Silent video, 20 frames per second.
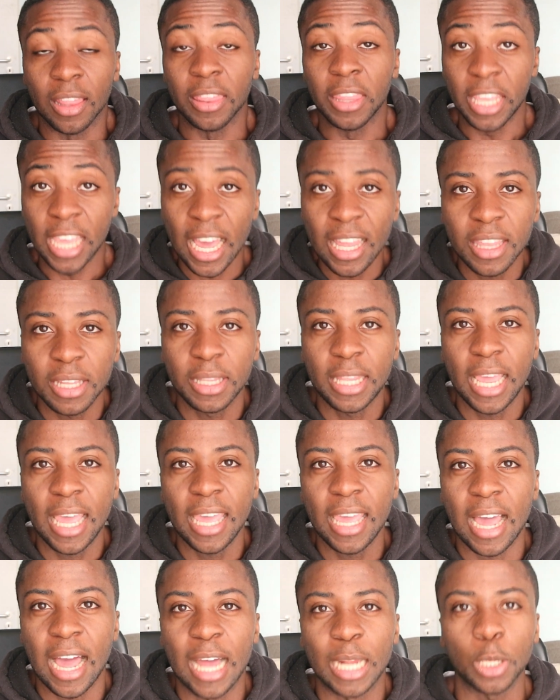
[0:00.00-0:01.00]
The other
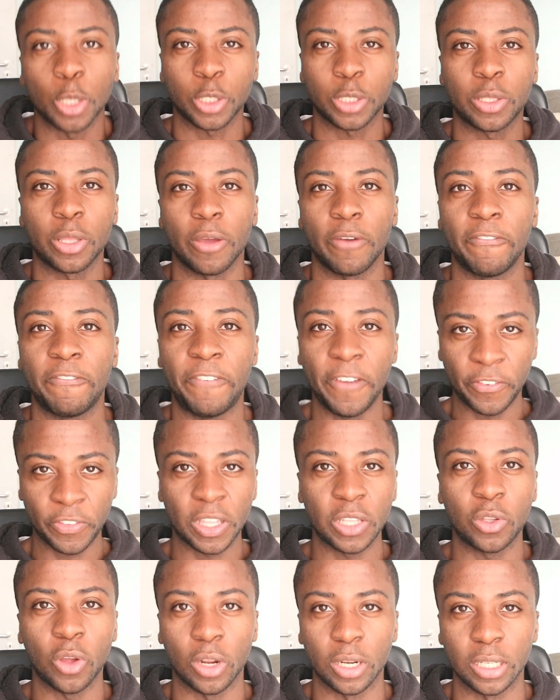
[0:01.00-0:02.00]
day, I lost
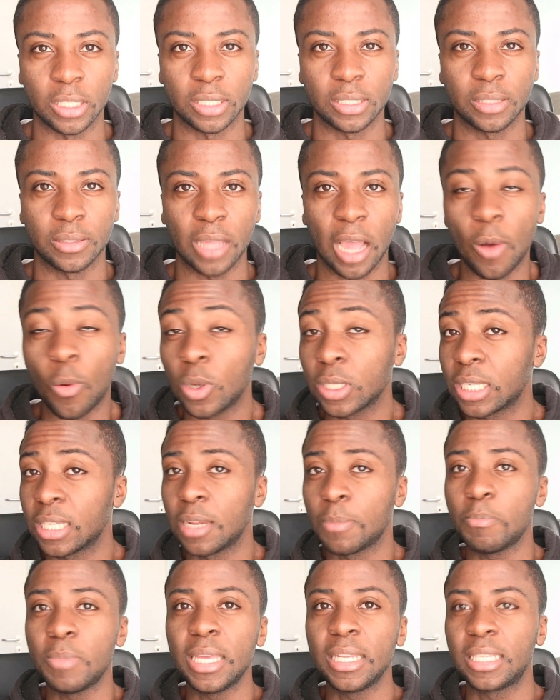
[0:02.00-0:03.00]
$50. I was in
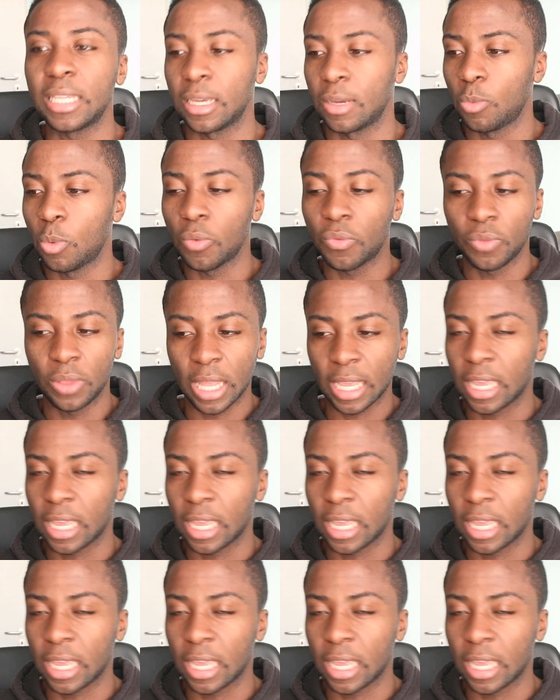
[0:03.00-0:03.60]
a meeting with